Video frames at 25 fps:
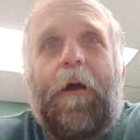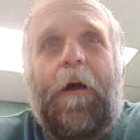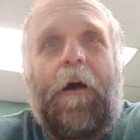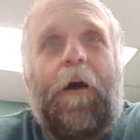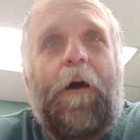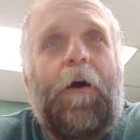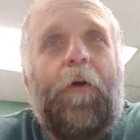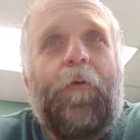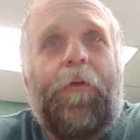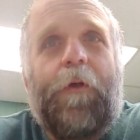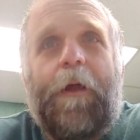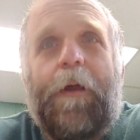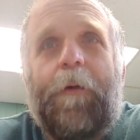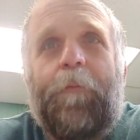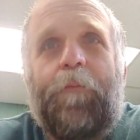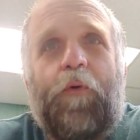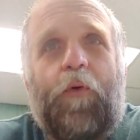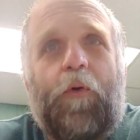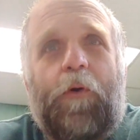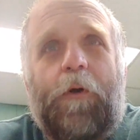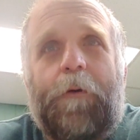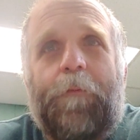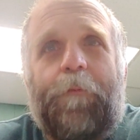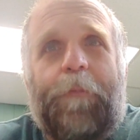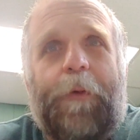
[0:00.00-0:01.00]
All the
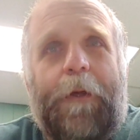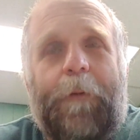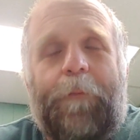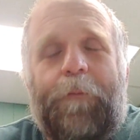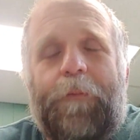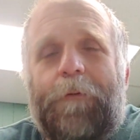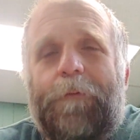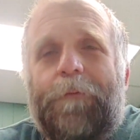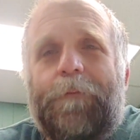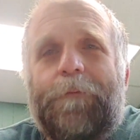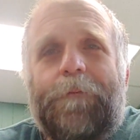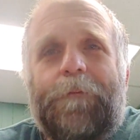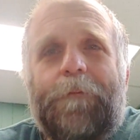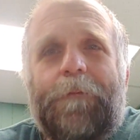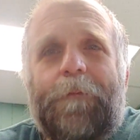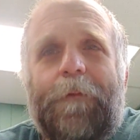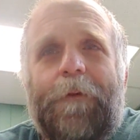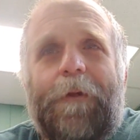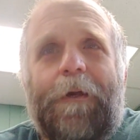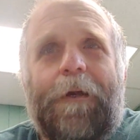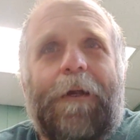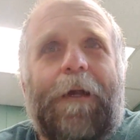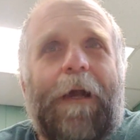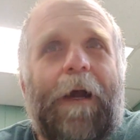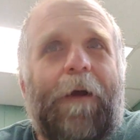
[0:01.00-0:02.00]
important people,
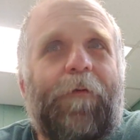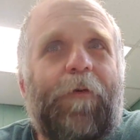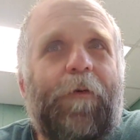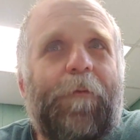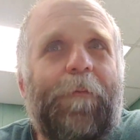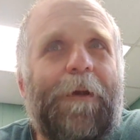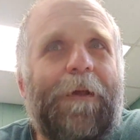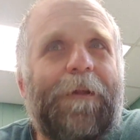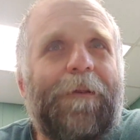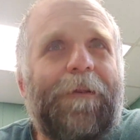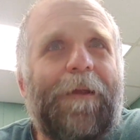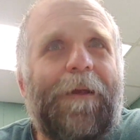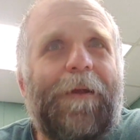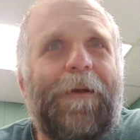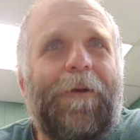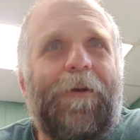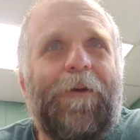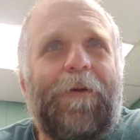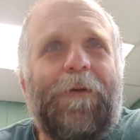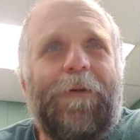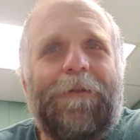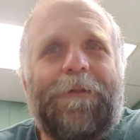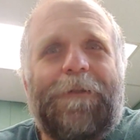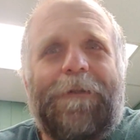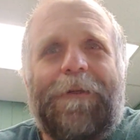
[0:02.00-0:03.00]
the government
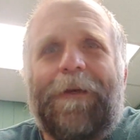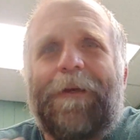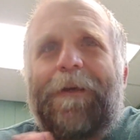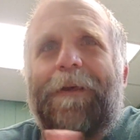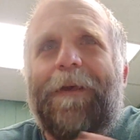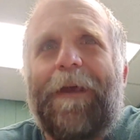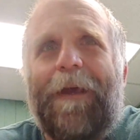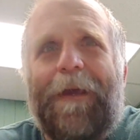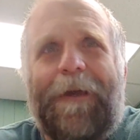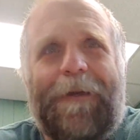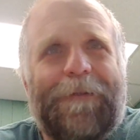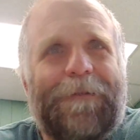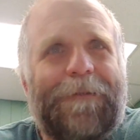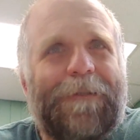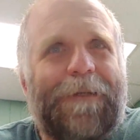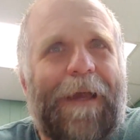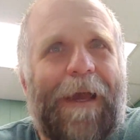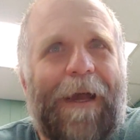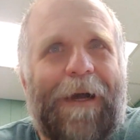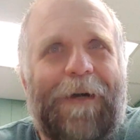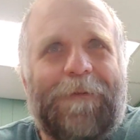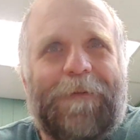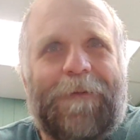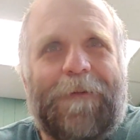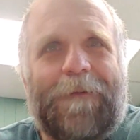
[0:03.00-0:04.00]
leaders, the king's
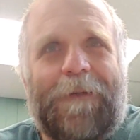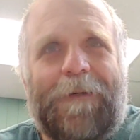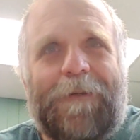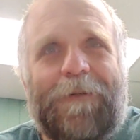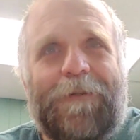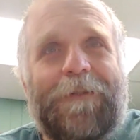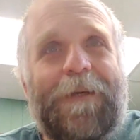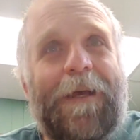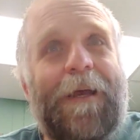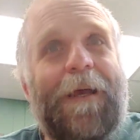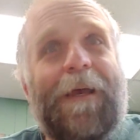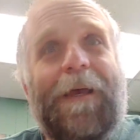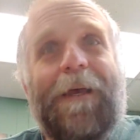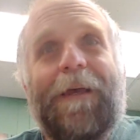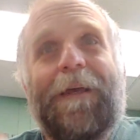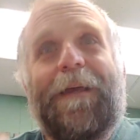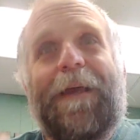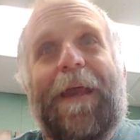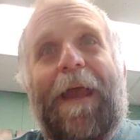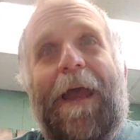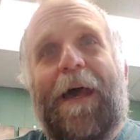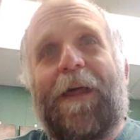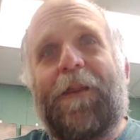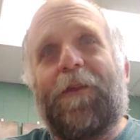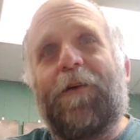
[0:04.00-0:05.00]
counselors,
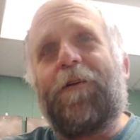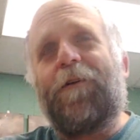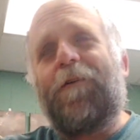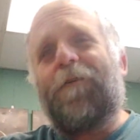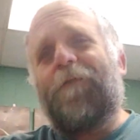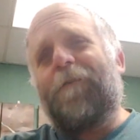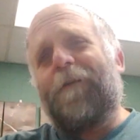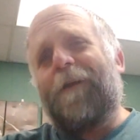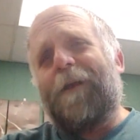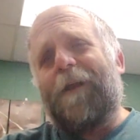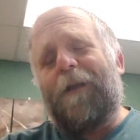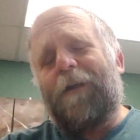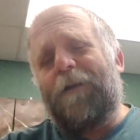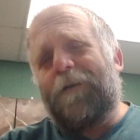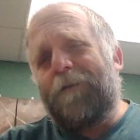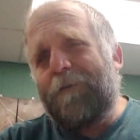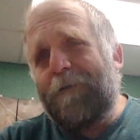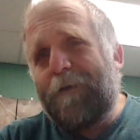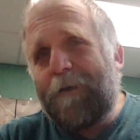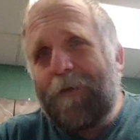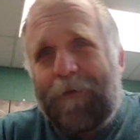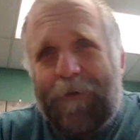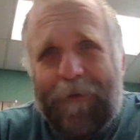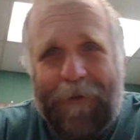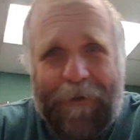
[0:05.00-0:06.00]
gathered
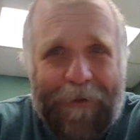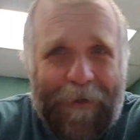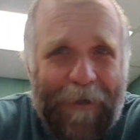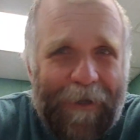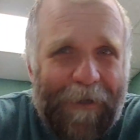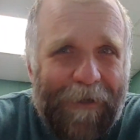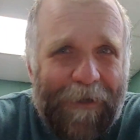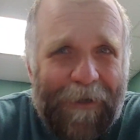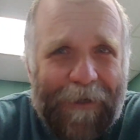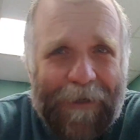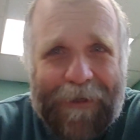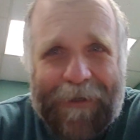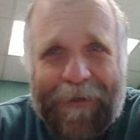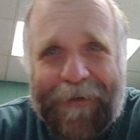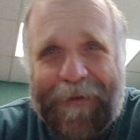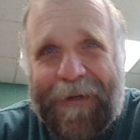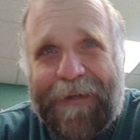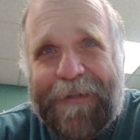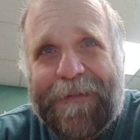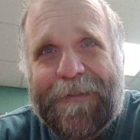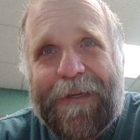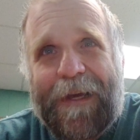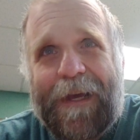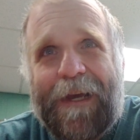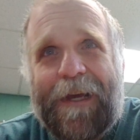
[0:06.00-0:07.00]
around and they kind of
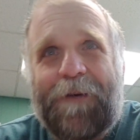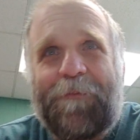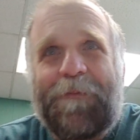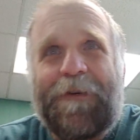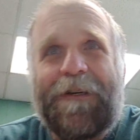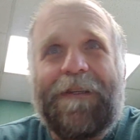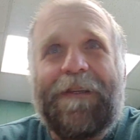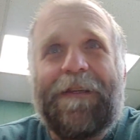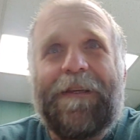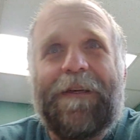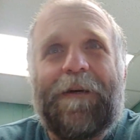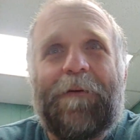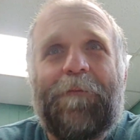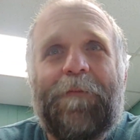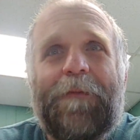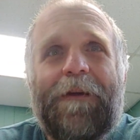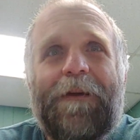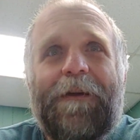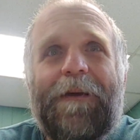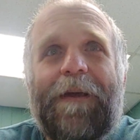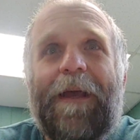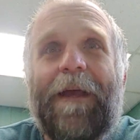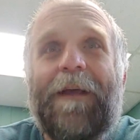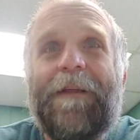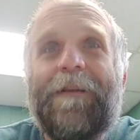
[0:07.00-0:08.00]
examined them
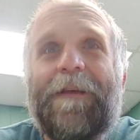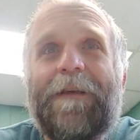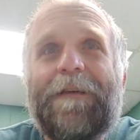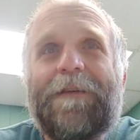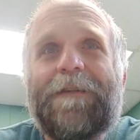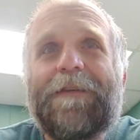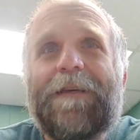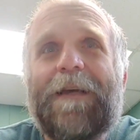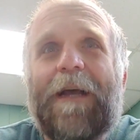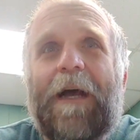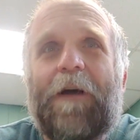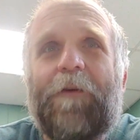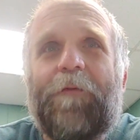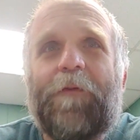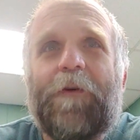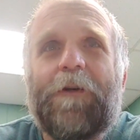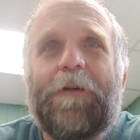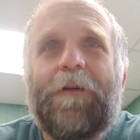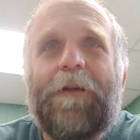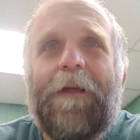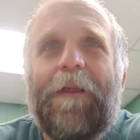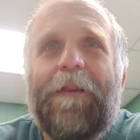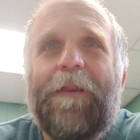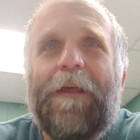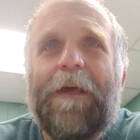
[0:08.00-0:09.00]
and
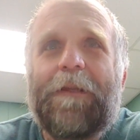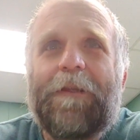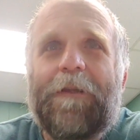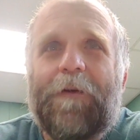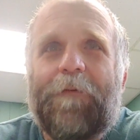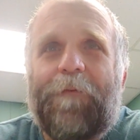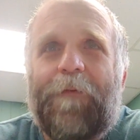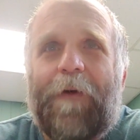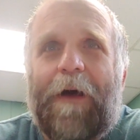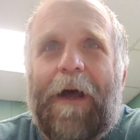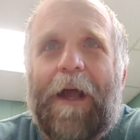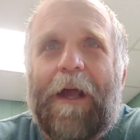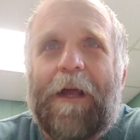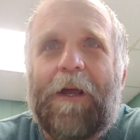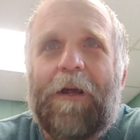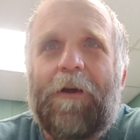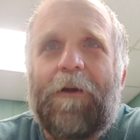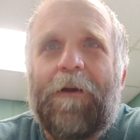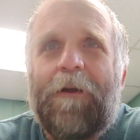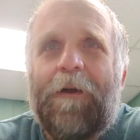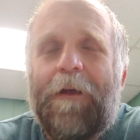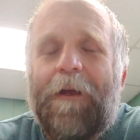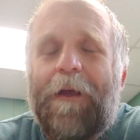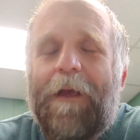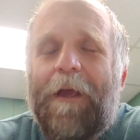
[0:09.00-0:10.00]
discovered that the
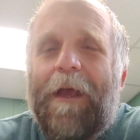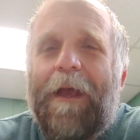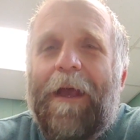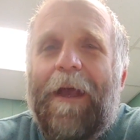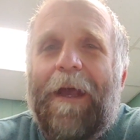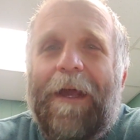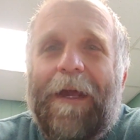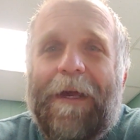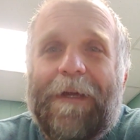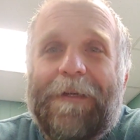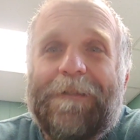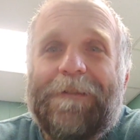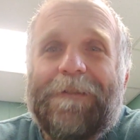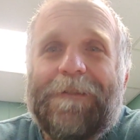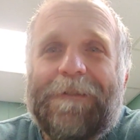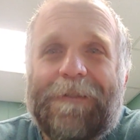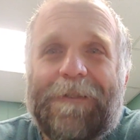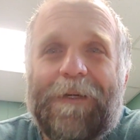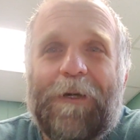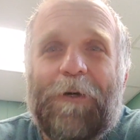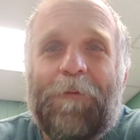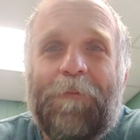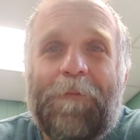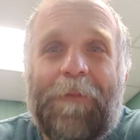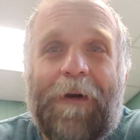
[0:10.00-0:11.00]
fire hadn't
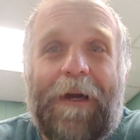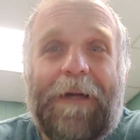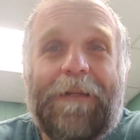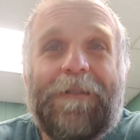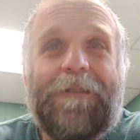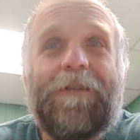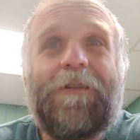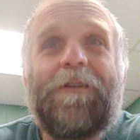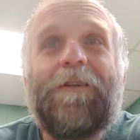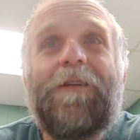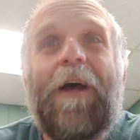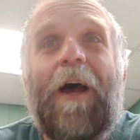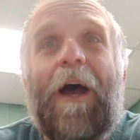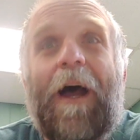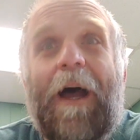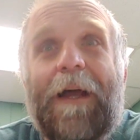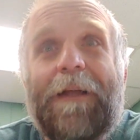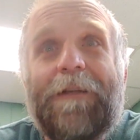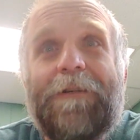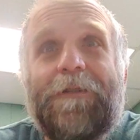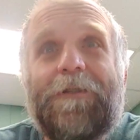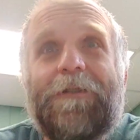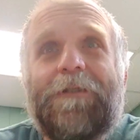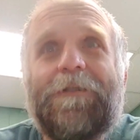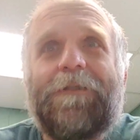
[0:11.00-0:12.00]
so much
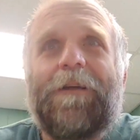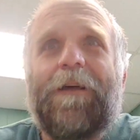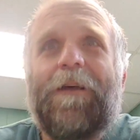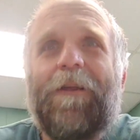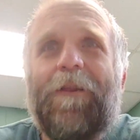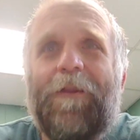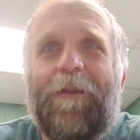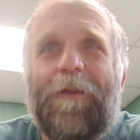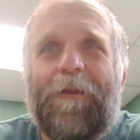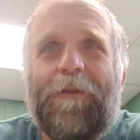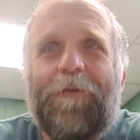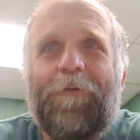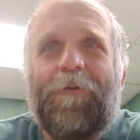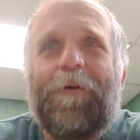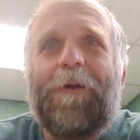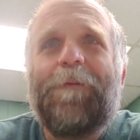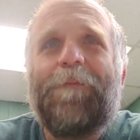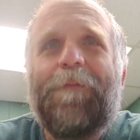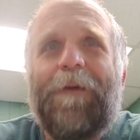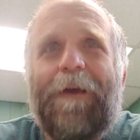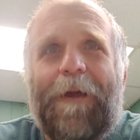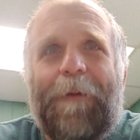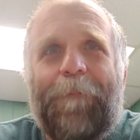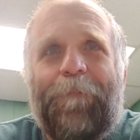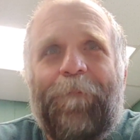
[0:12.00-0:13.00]
touched the three
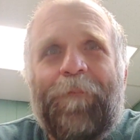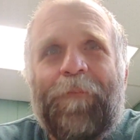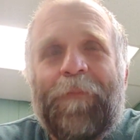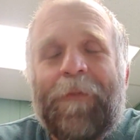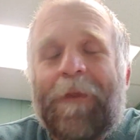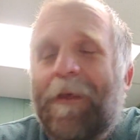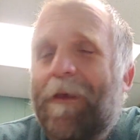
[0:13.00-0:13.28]
men.